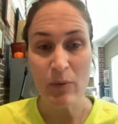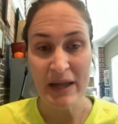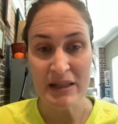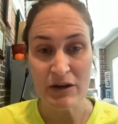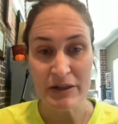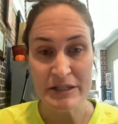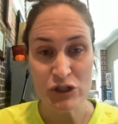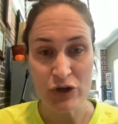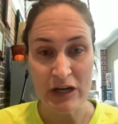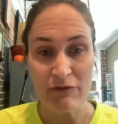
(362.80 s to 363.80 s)
right there on the
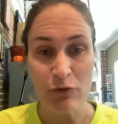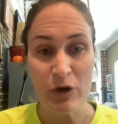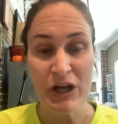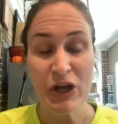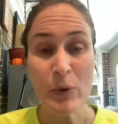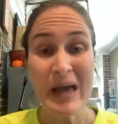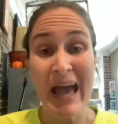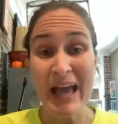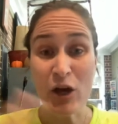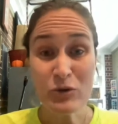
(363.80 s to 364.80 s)
screen for you
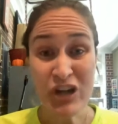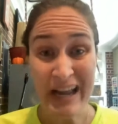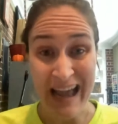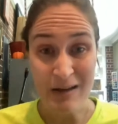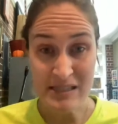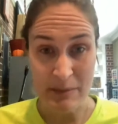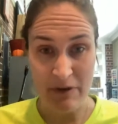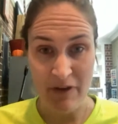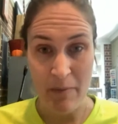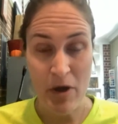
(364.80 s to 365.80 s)
and go check out some
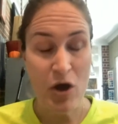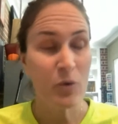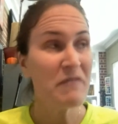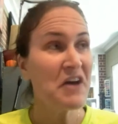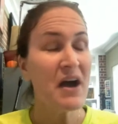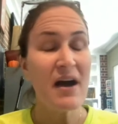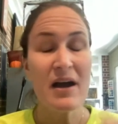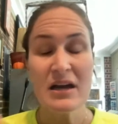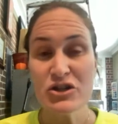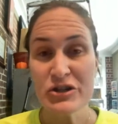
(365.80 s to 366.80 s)
of them. We've got
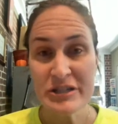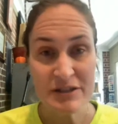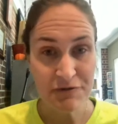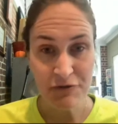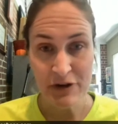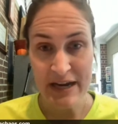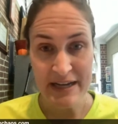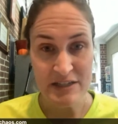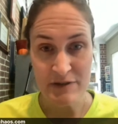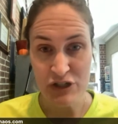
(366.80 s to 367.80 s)
hundreds of free
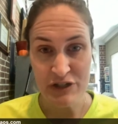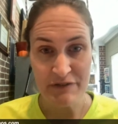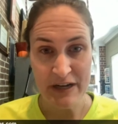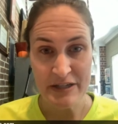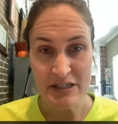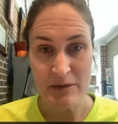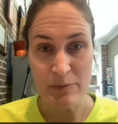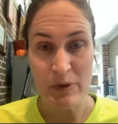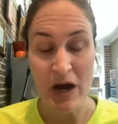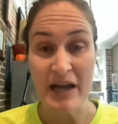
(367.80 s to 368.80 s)
SVG files on the
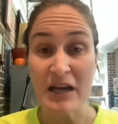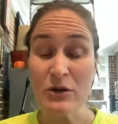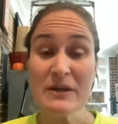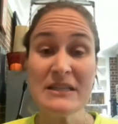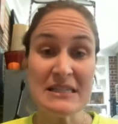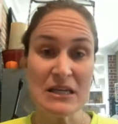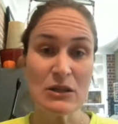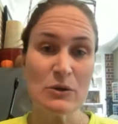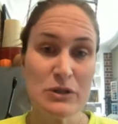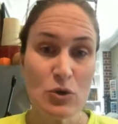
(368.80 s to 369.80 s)
blog, and you can see
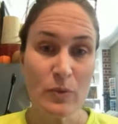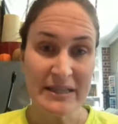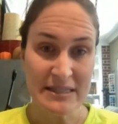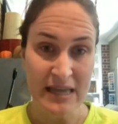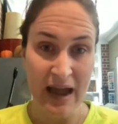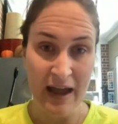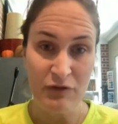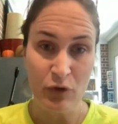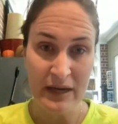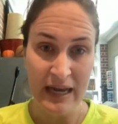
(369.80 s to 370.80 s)
those are ones that
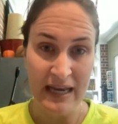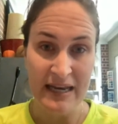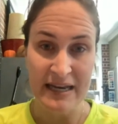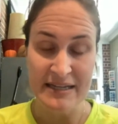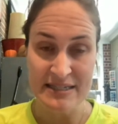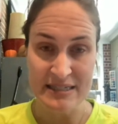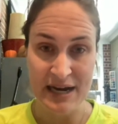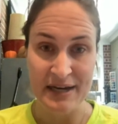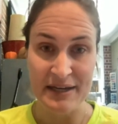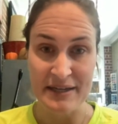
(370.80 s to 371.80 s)
I've created and
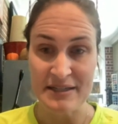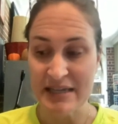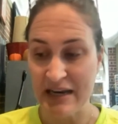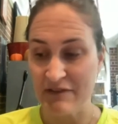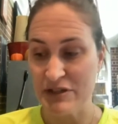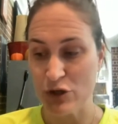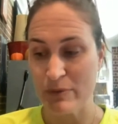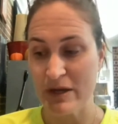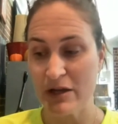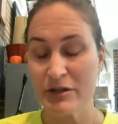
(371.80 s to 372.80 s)
designed inside of
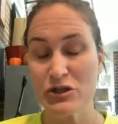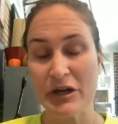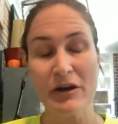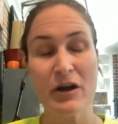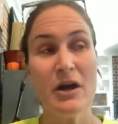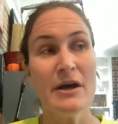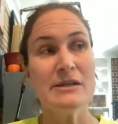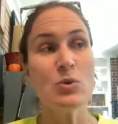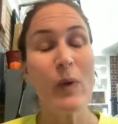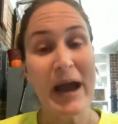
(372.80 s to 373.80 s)
Adobe Illustrator.
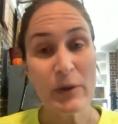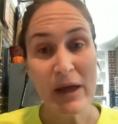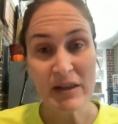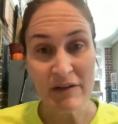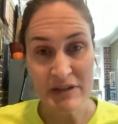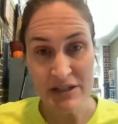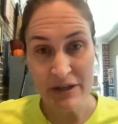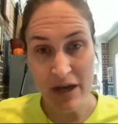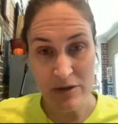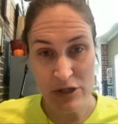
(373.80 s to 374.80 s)
So, why do I love Ad
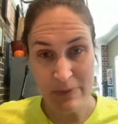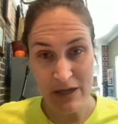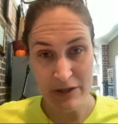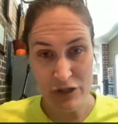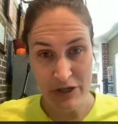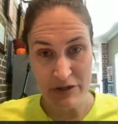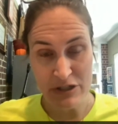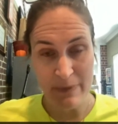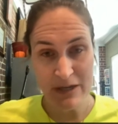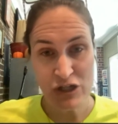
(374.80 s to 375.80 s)
Adobe Illustrator
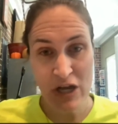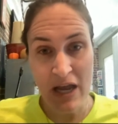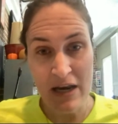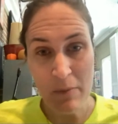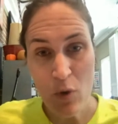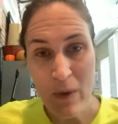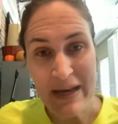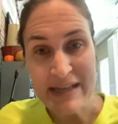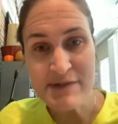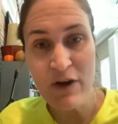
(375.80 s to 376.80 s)
so much? Number one,
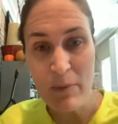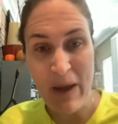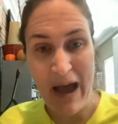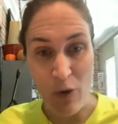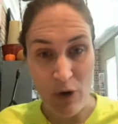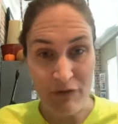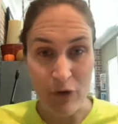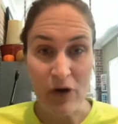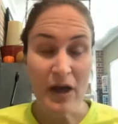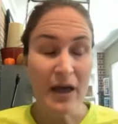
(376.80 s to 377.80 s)
it's very
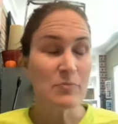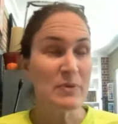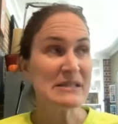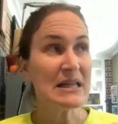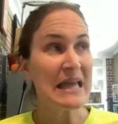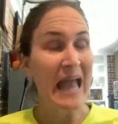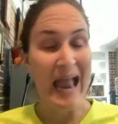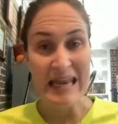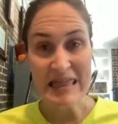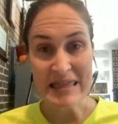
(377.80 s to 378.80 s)
powerful. Basically,
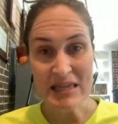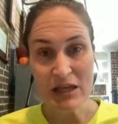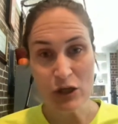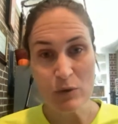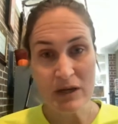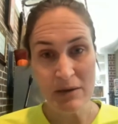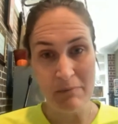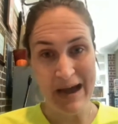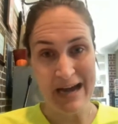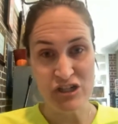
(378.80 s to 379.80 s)
anything that you can
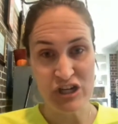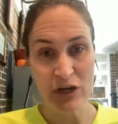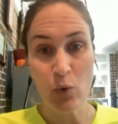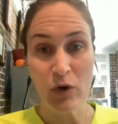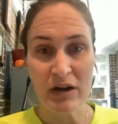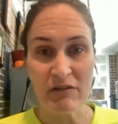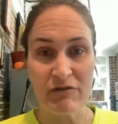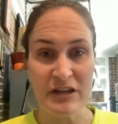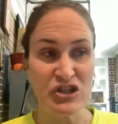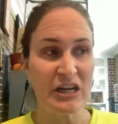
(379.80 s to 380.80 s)
imagine or
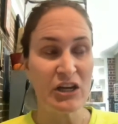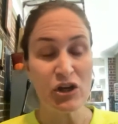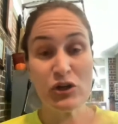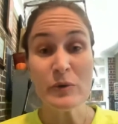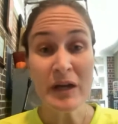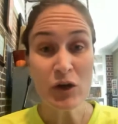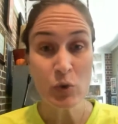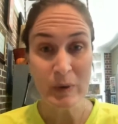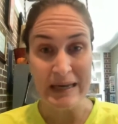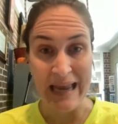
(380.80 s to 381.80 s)
envision, you can
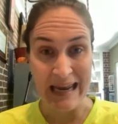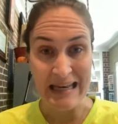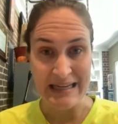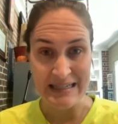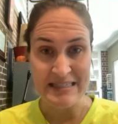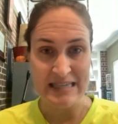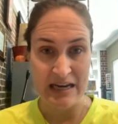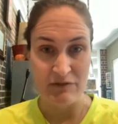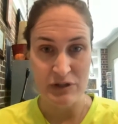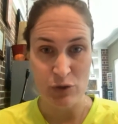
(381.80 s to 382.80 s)
create
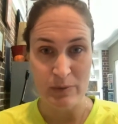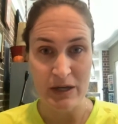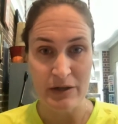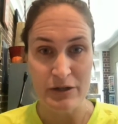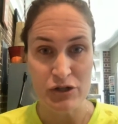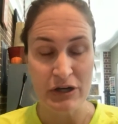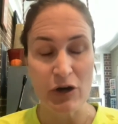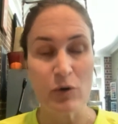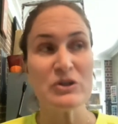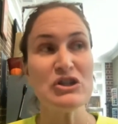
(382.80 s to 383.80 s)
inside of Adobe
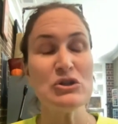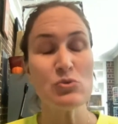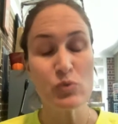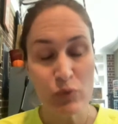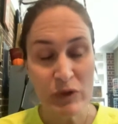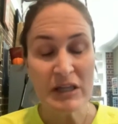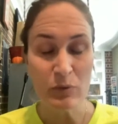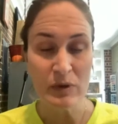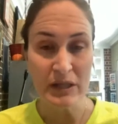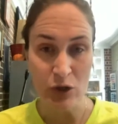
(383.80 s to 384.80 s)
Illustrator, which is really,
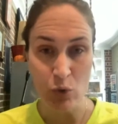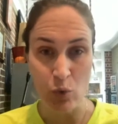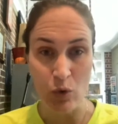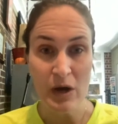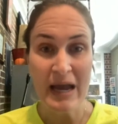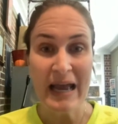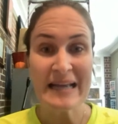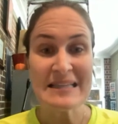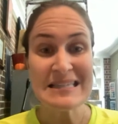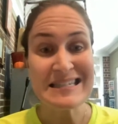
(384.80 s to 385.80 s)
really cool.
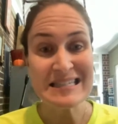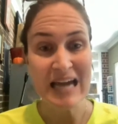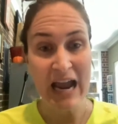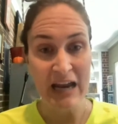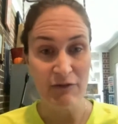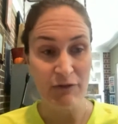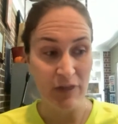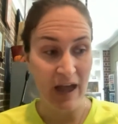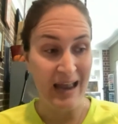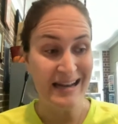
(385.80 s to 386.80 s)
It's designed for
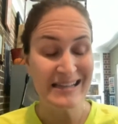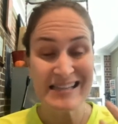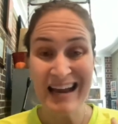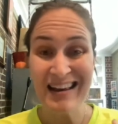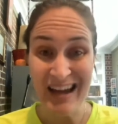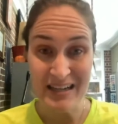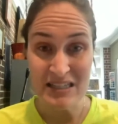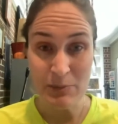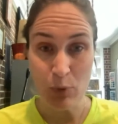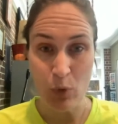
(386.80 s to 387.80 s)
that, and it's got a lot of
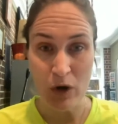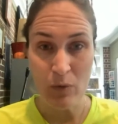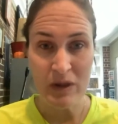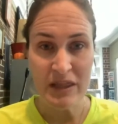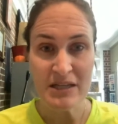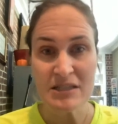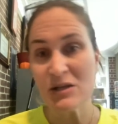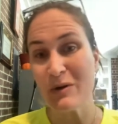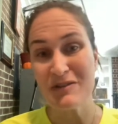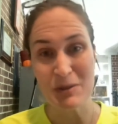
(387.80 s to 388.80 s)
support with it.
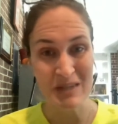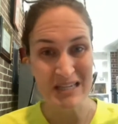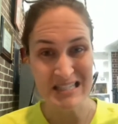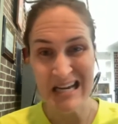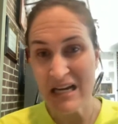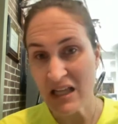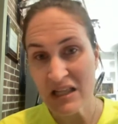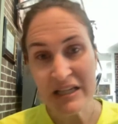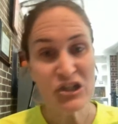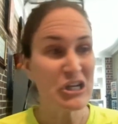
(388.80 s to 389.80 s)
So, if something's
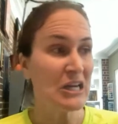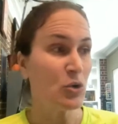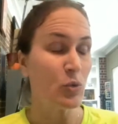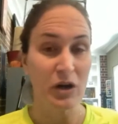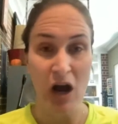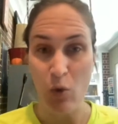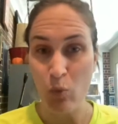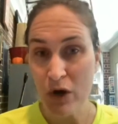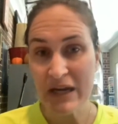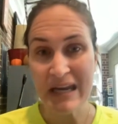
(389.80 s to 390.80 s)
glitching or not
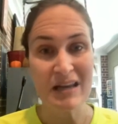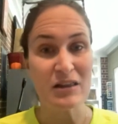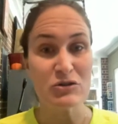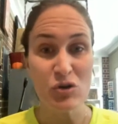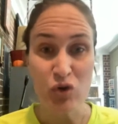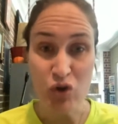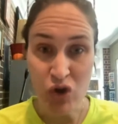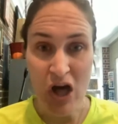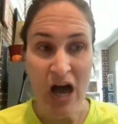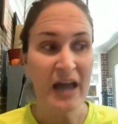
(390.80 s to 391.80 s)
working. There's a
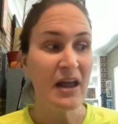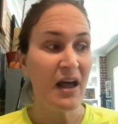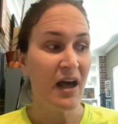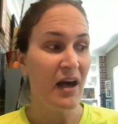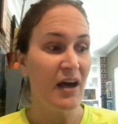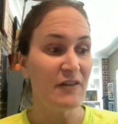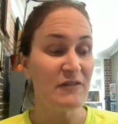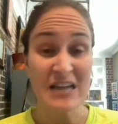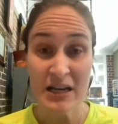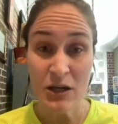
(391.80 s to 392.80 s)
lot of
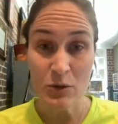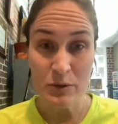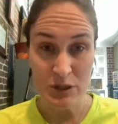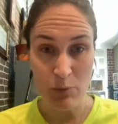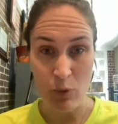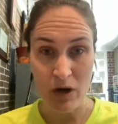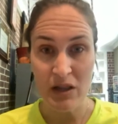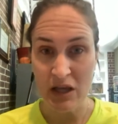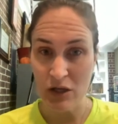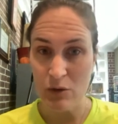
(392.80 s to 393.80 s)
technical support
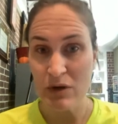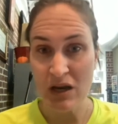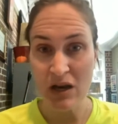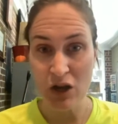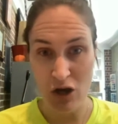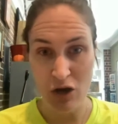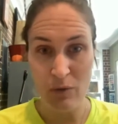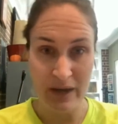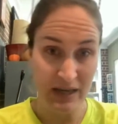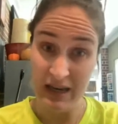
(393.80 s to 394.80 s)
that you can
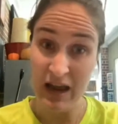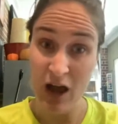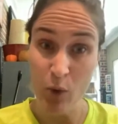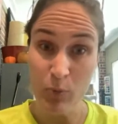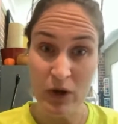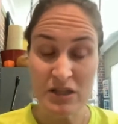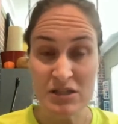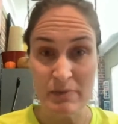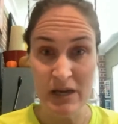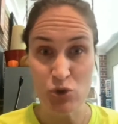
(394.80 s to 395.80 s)
go and get help with
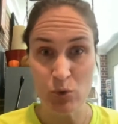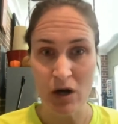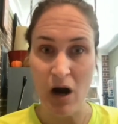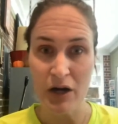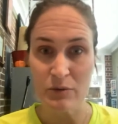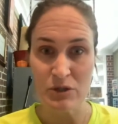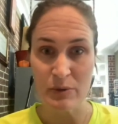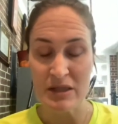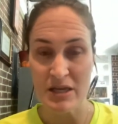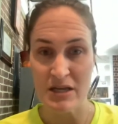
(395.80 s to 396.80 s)
to make sure are you
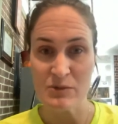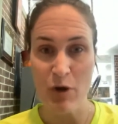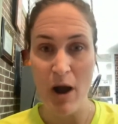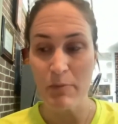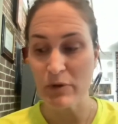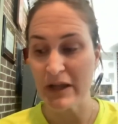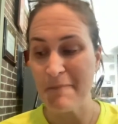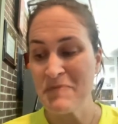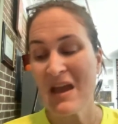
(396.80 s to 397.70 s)
doing things properly.